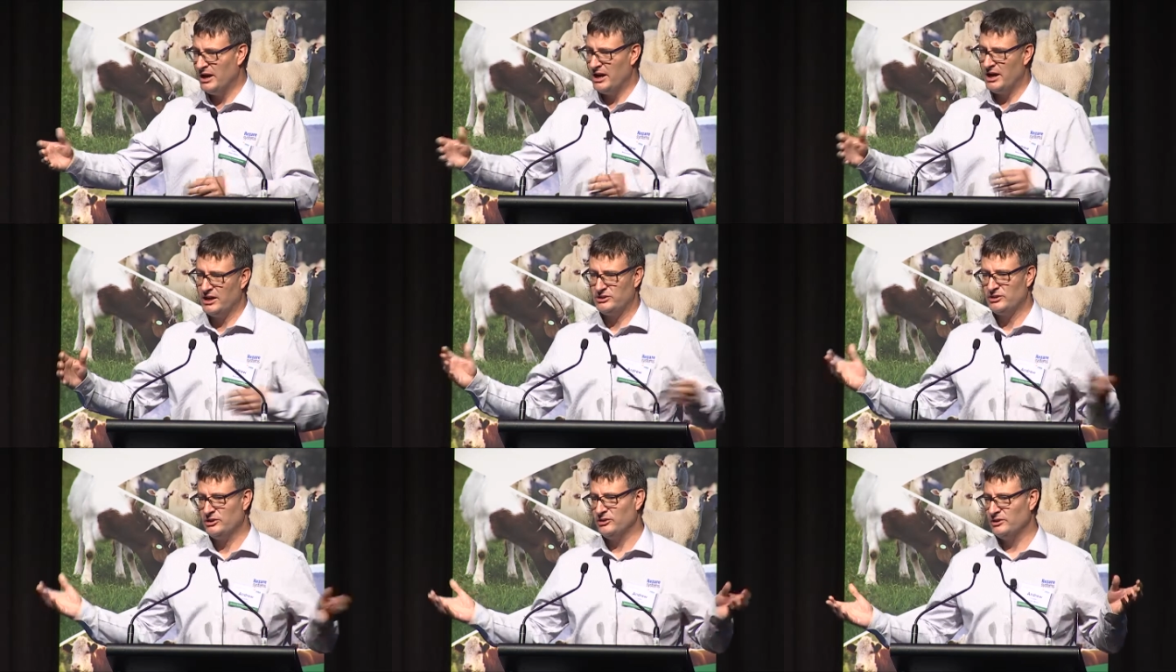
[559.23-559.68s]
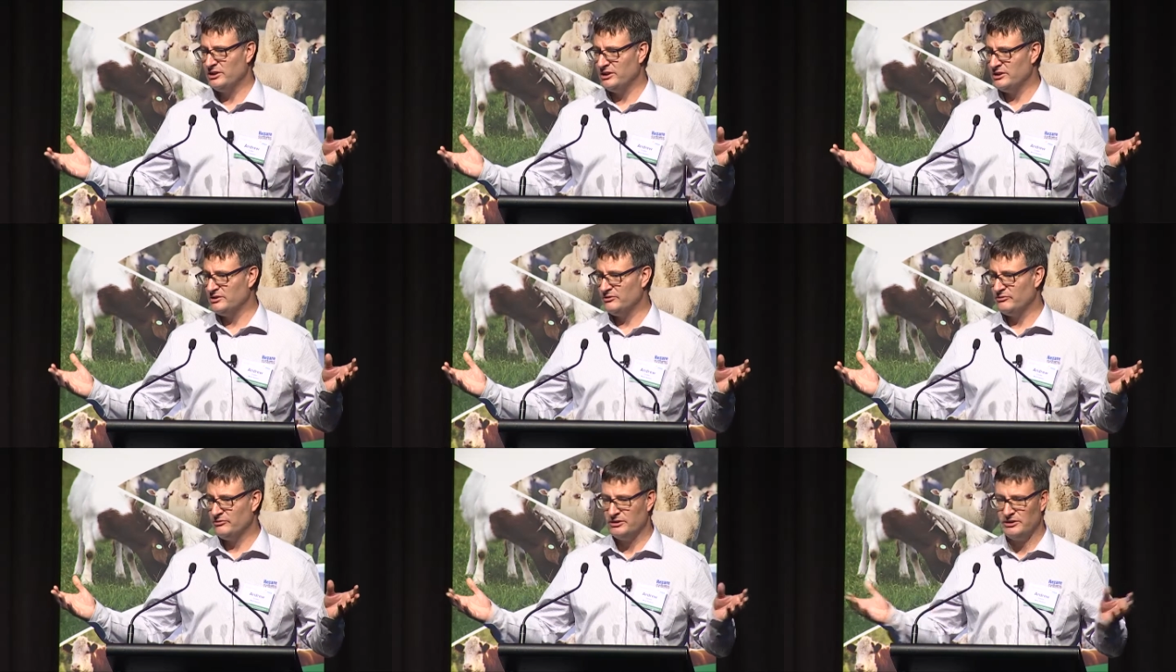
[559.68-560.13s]
are totally
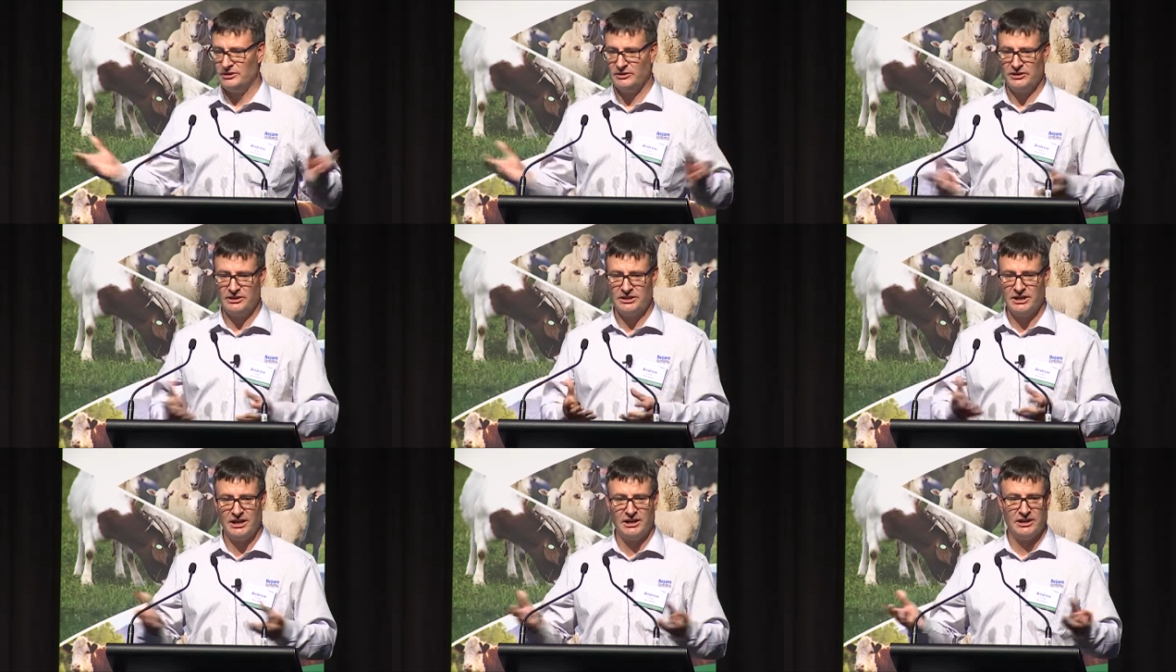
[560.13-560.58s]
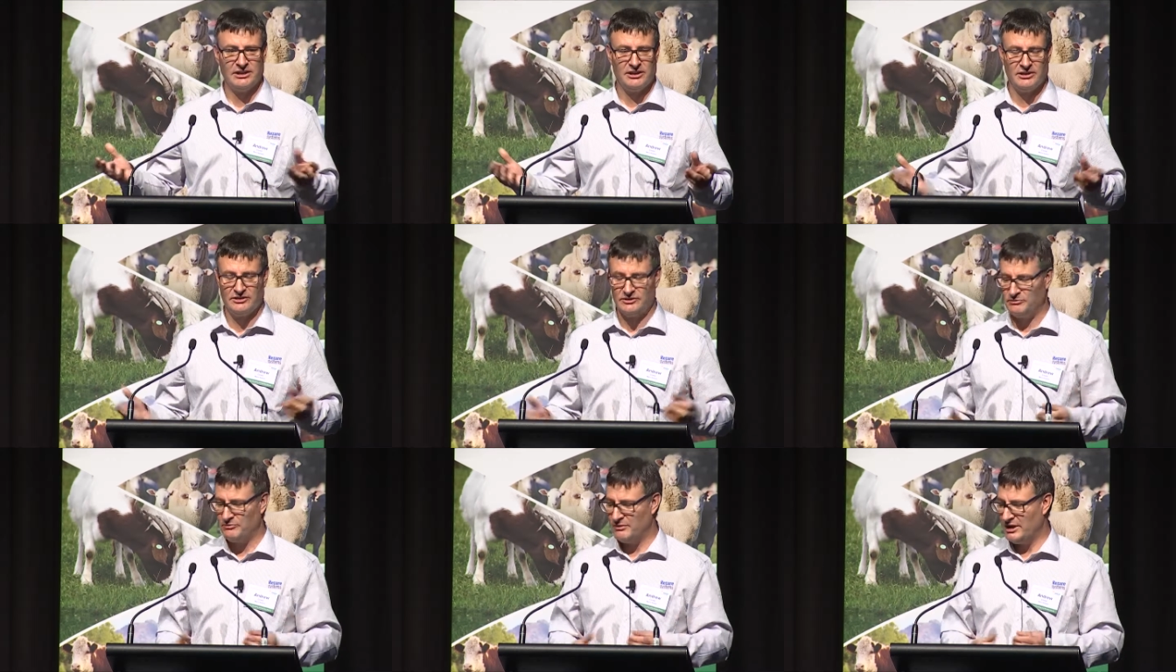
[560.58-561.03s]
different and the data
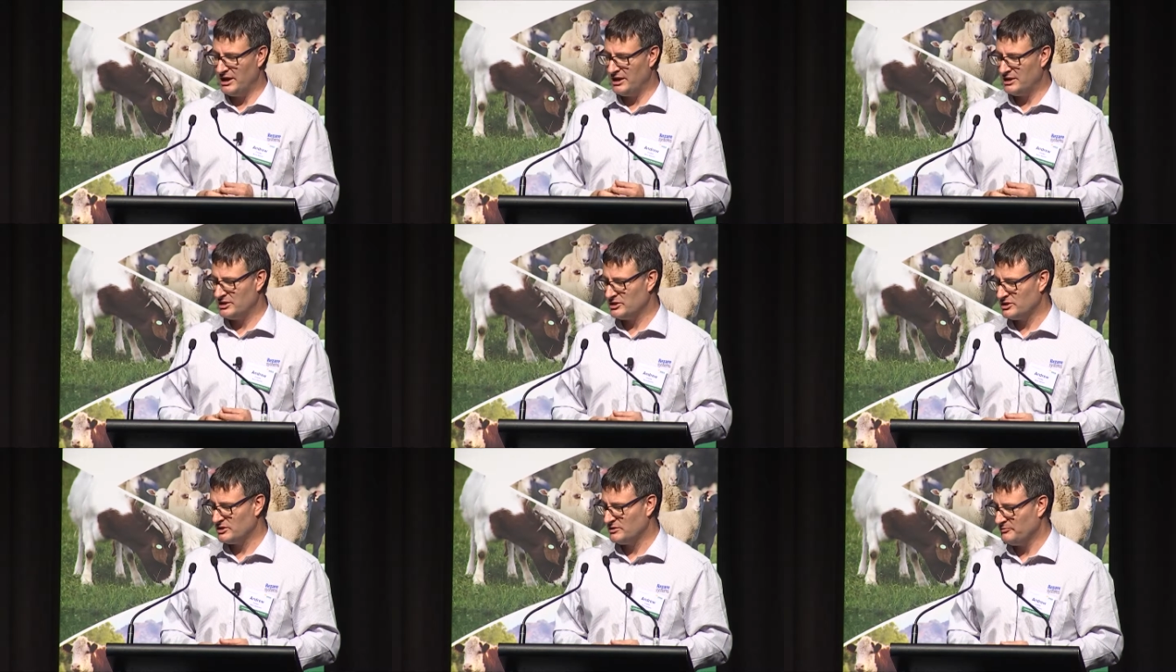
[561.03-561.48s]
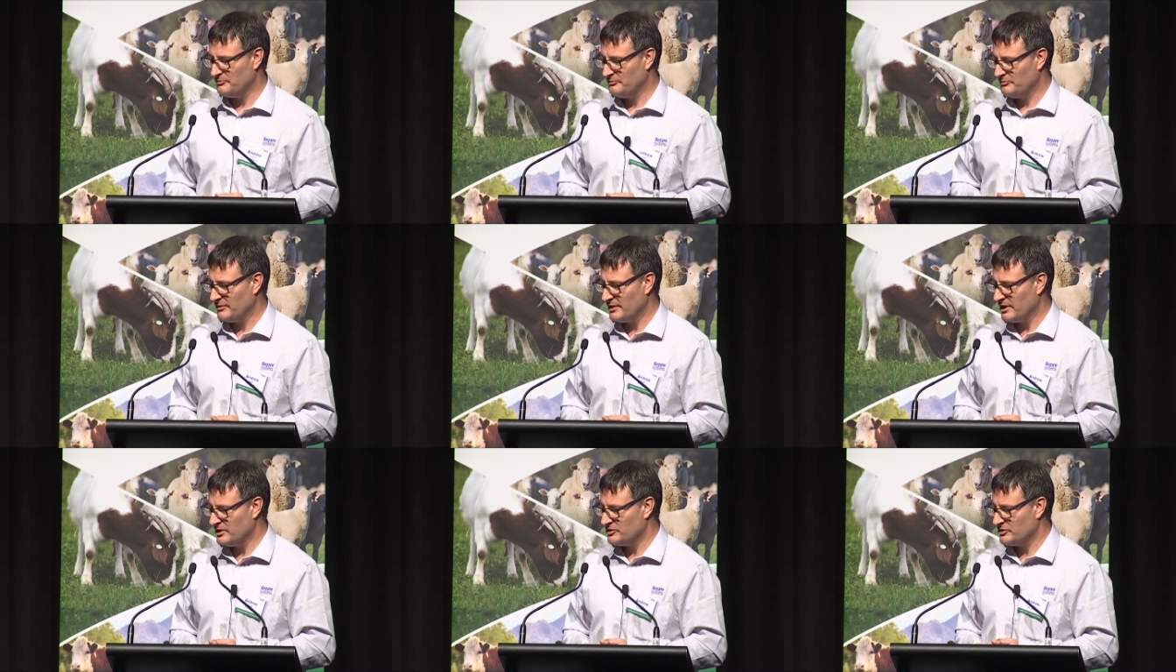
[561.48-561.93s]
doesn't match.
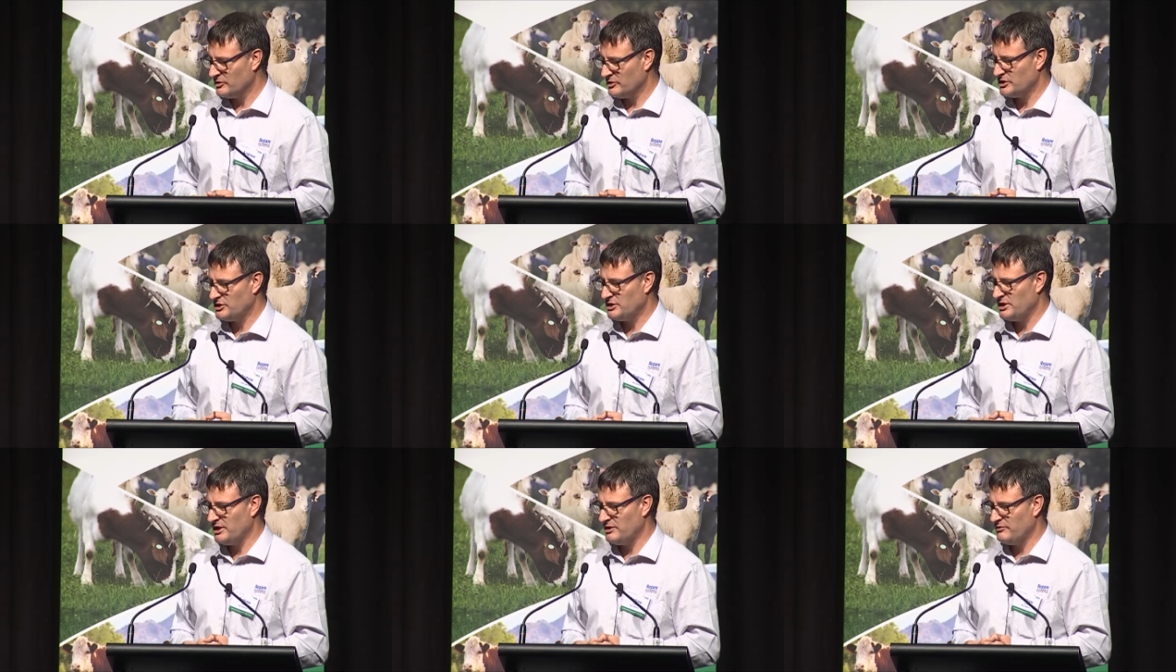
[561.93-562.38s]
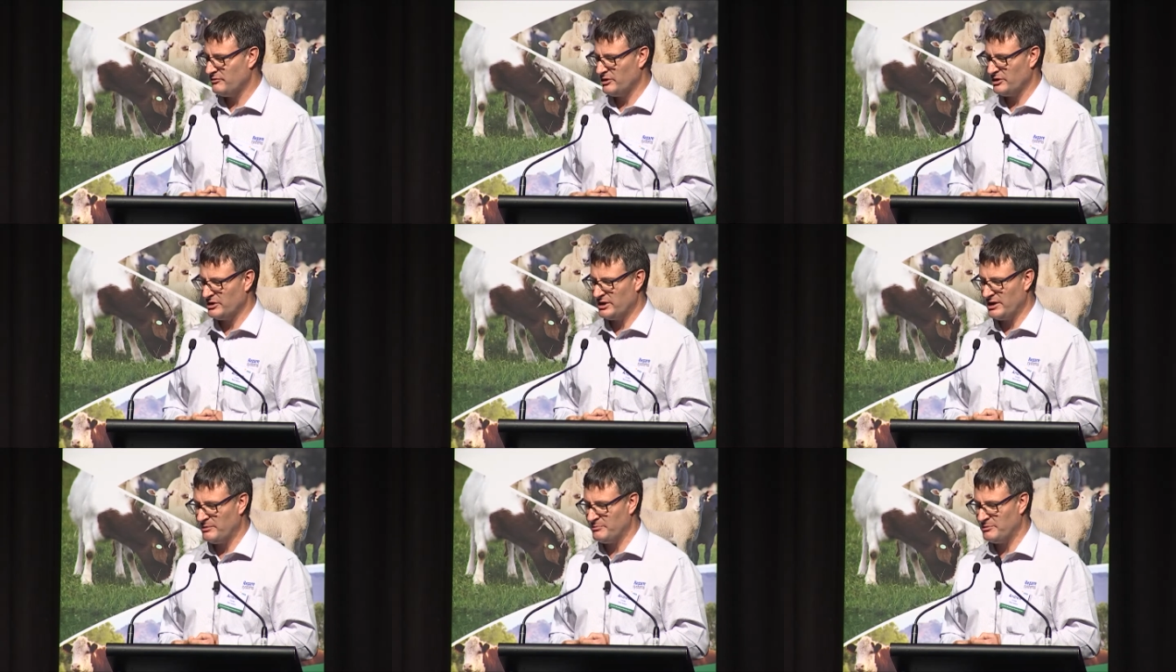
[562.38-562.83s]
So a shared
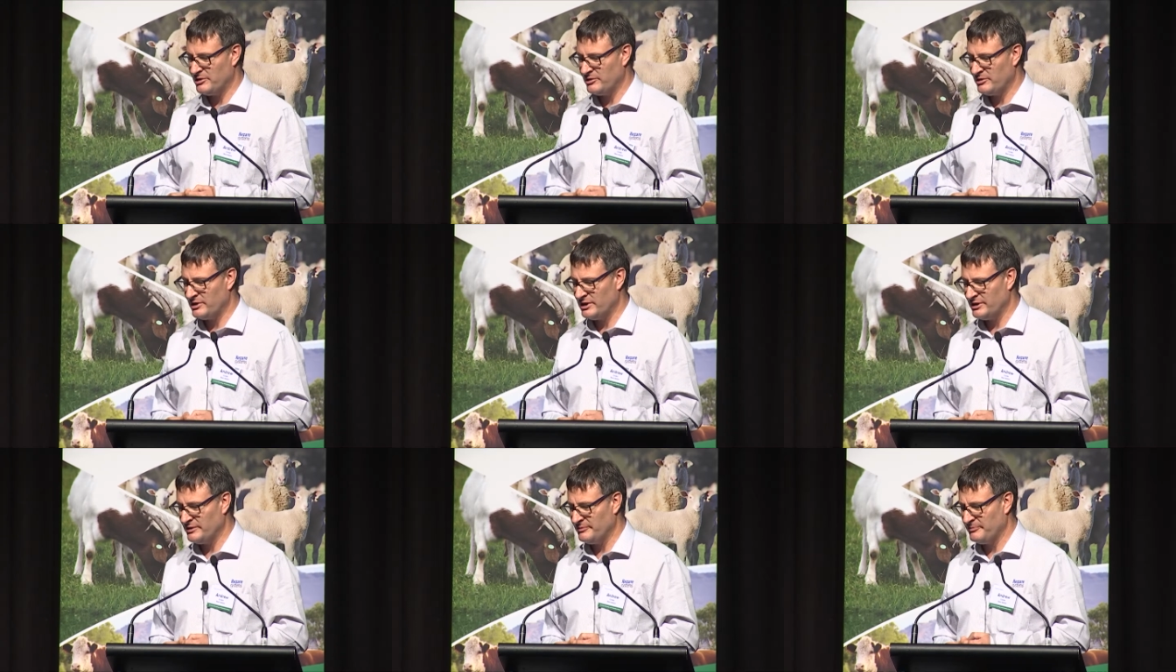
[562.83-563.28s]
vocabulary.